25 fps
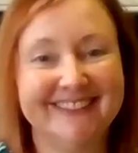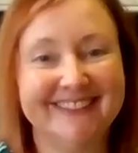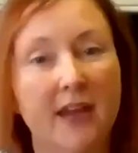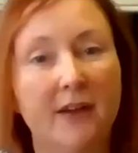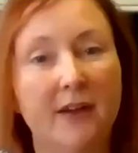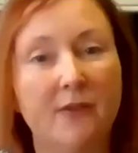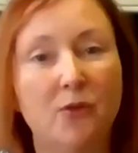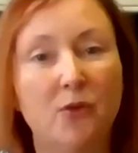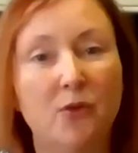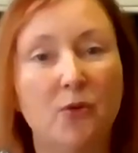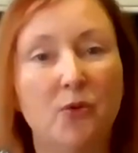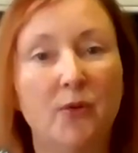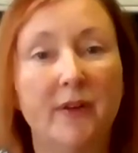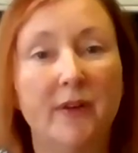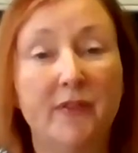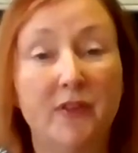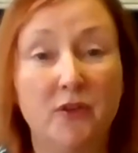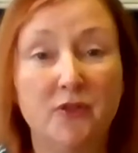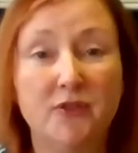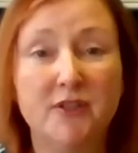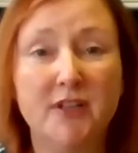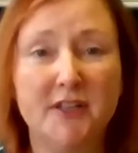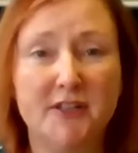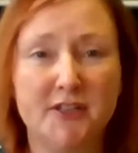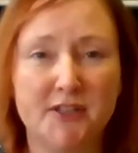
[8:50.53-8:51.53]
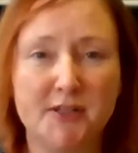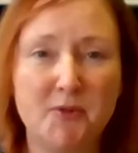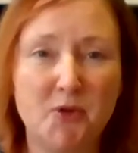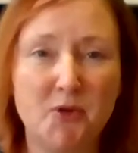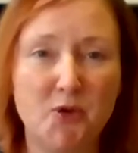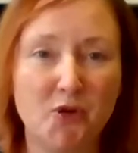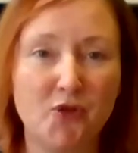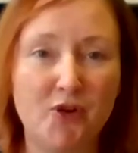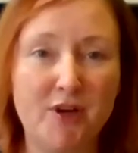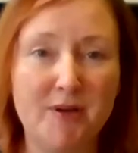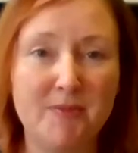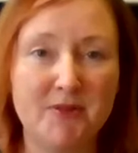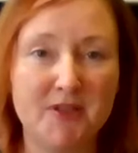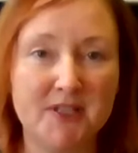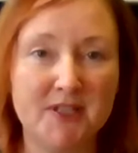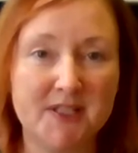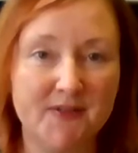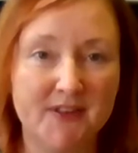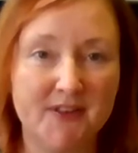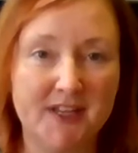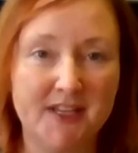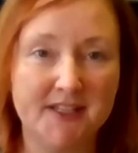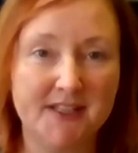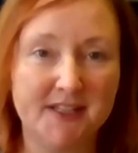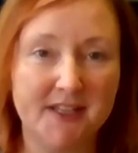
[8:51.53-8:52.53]
Kirill, have you done some new agreements for
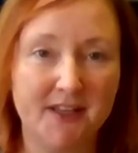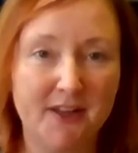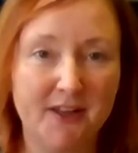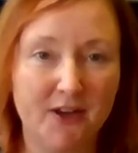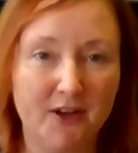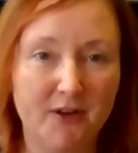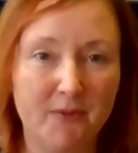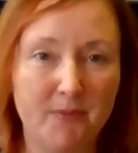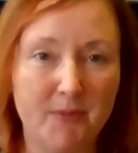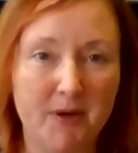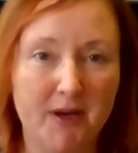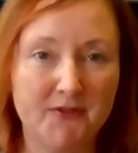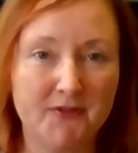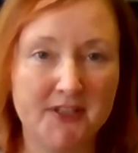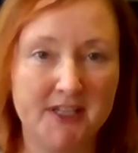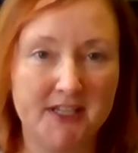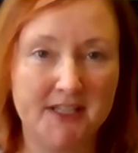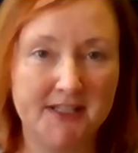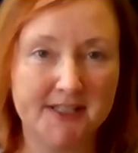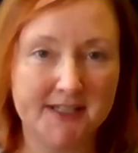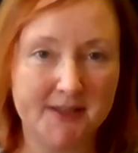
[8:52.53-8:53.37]
this? I think I might have seen